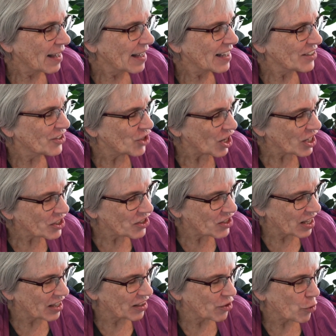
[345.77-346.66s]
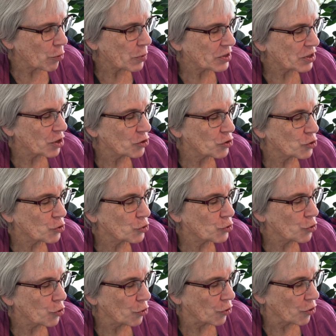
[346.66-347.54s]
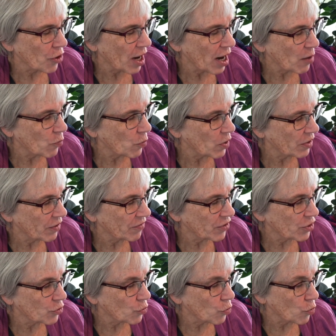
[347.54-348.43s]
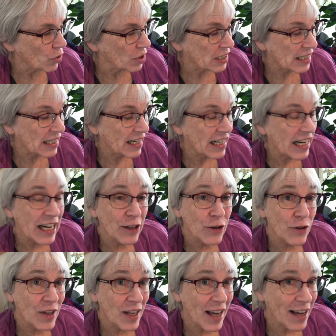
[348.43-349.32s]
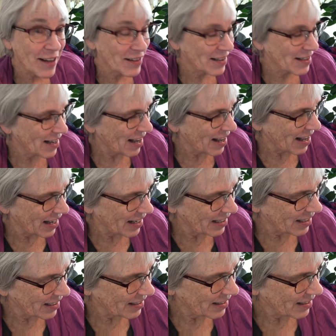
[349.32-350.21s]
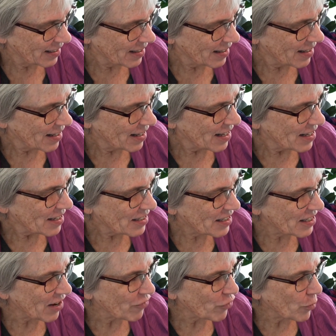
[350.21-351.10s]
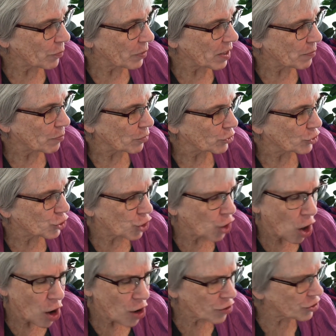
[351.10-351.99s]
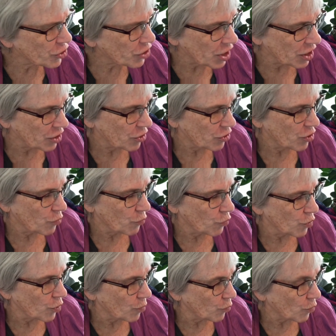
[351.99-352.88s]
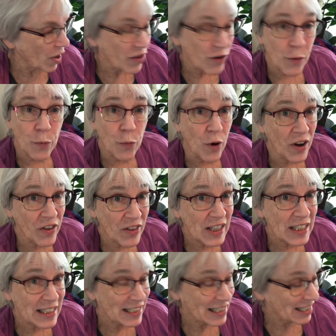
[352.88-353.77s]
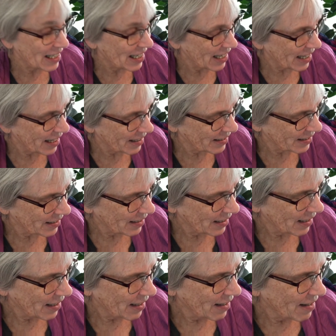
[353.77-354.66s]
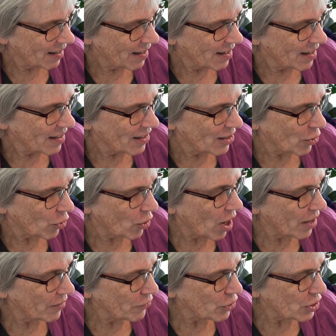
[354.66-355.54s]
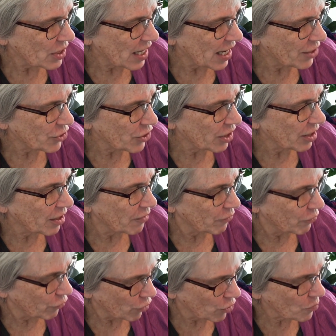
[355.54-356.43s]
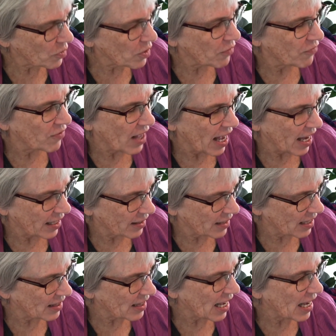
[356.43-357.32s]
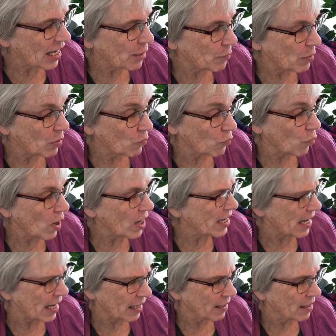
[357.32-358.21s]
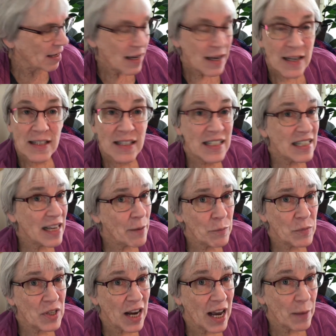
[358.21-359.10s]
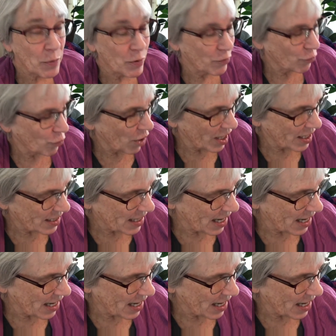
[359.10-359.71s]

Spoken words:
Just then there was a stir at one of the doors leading to the outside. Several people charged into the room rather breathlessly. Their conversation confirmed the fact that they had been running some type of race